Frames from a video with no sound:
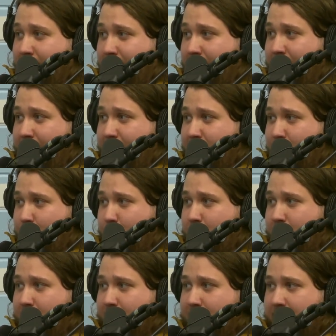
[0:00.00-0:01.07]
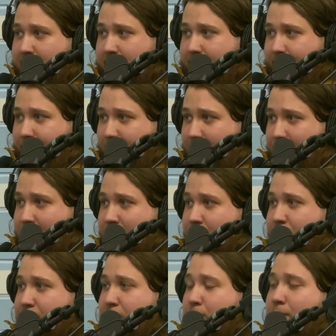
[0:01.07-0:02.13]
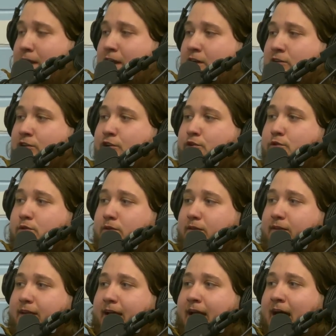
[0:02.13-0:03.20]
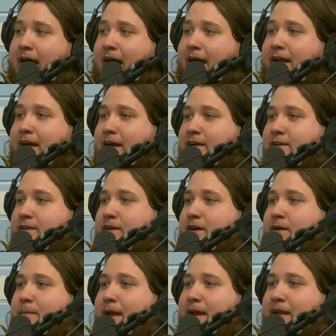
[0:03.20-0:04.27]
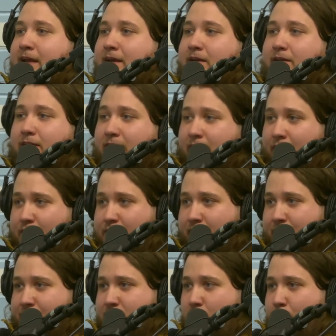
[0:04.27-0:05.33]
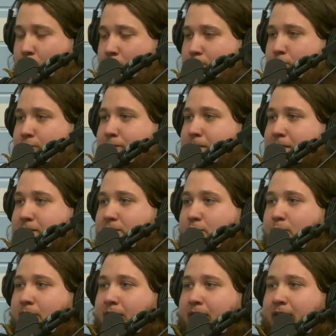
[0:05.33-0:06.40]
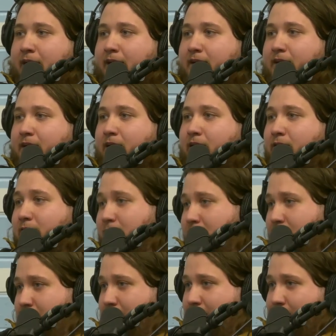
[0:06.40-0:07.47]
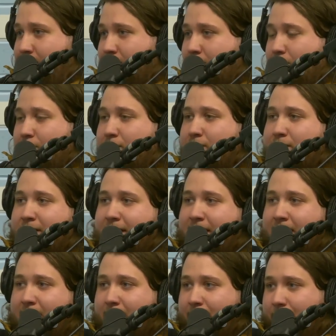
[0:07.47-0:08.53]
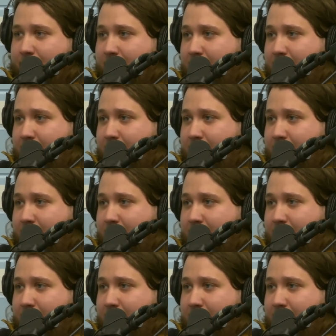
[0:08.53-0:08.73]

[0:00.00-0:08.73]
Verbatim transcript: And then you will uh, essentially you want to glue that hide onto the mannequin. So there's no more movement. You want to get it, you know, as close as you can.